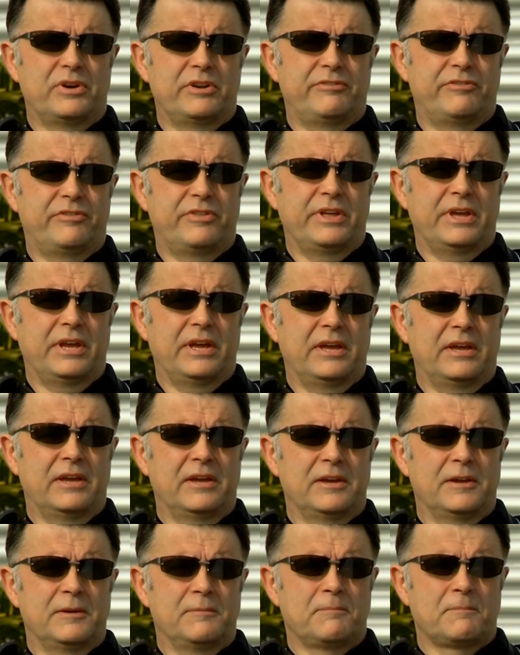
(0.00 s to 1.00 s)
if they
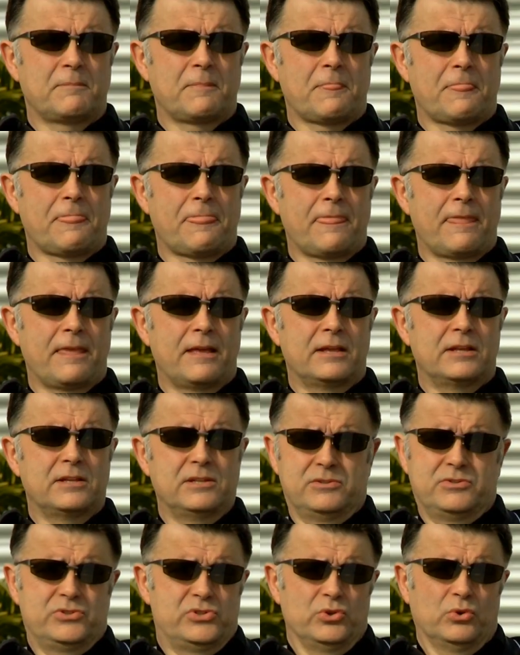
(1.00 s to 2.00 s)

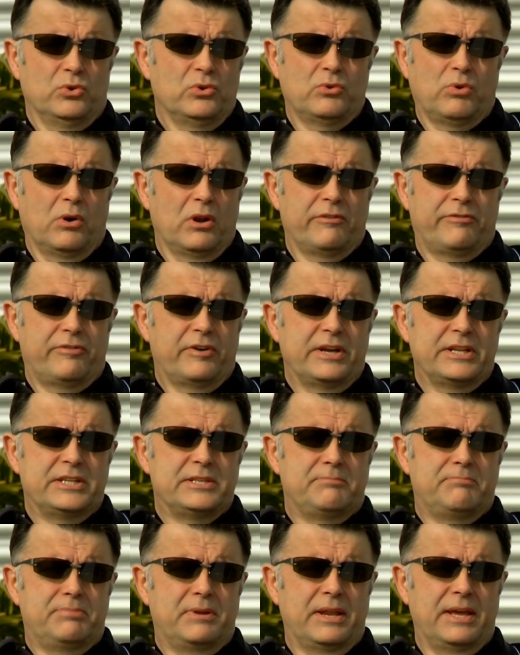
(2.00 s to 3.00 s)
don't qualify
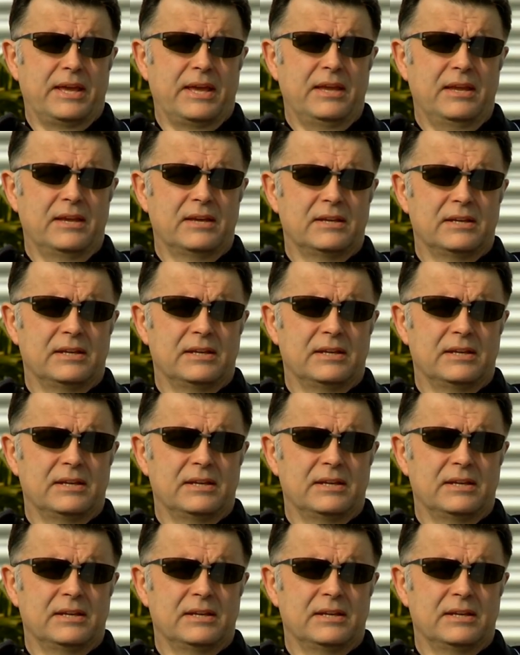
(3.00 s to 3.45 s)
to play,